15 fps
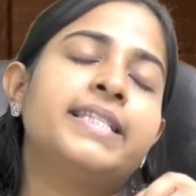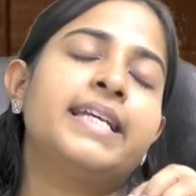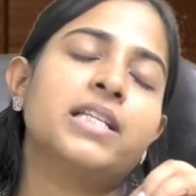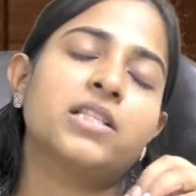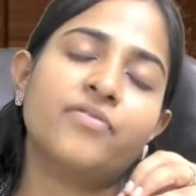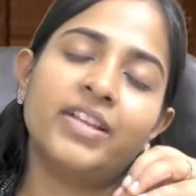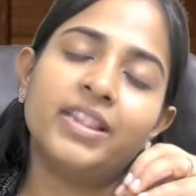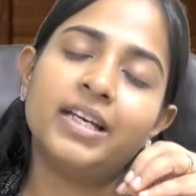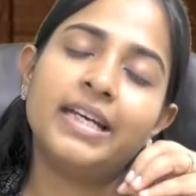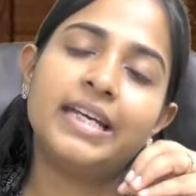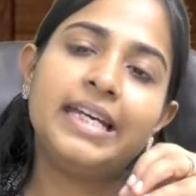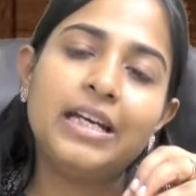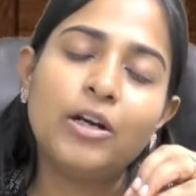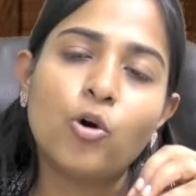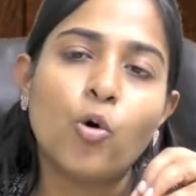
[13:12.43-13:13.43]
when the
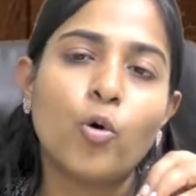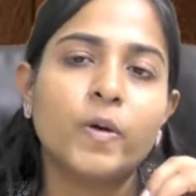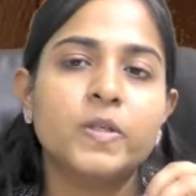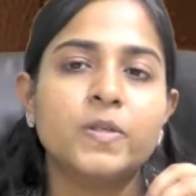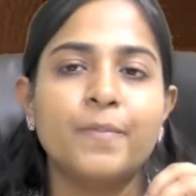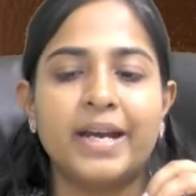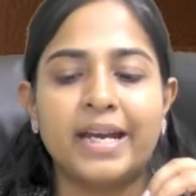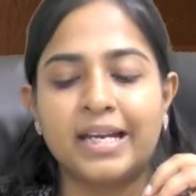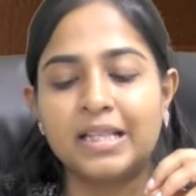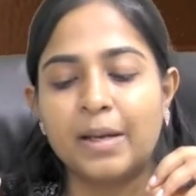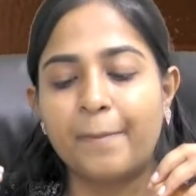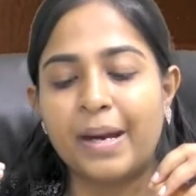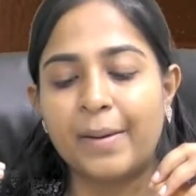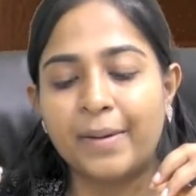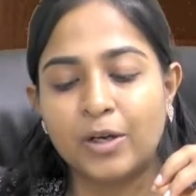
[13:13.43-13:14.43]
eco is making the
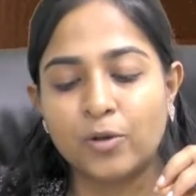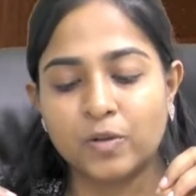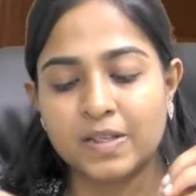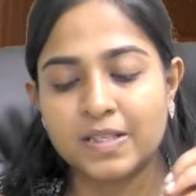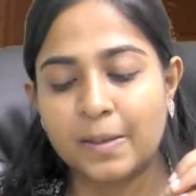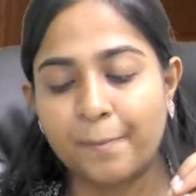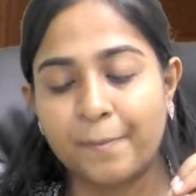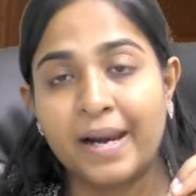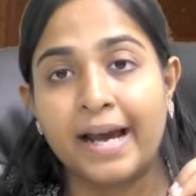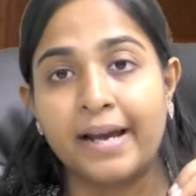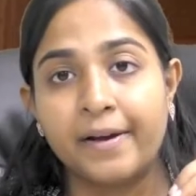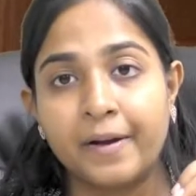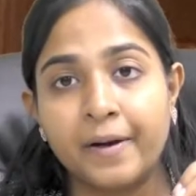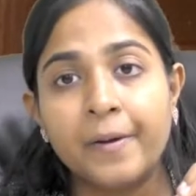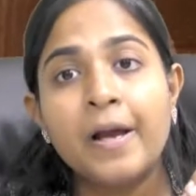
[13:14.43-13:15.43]
payment to the supplier,
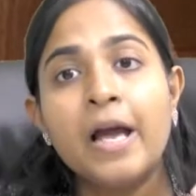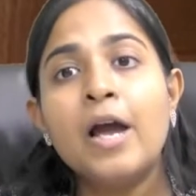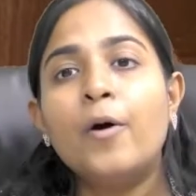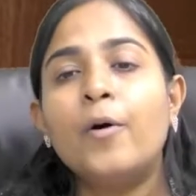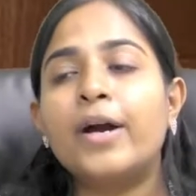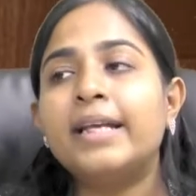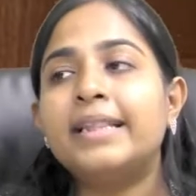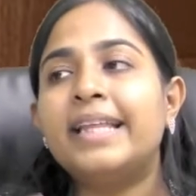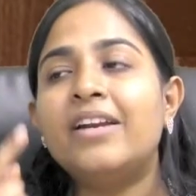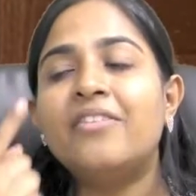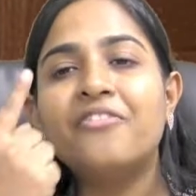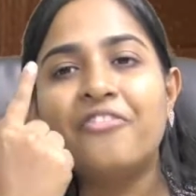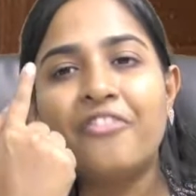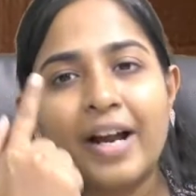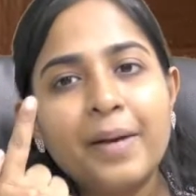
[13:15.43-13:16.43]
okay, then
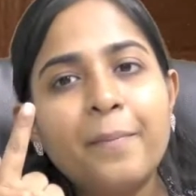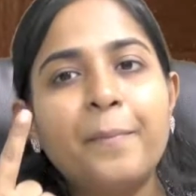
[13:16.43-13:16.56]
1%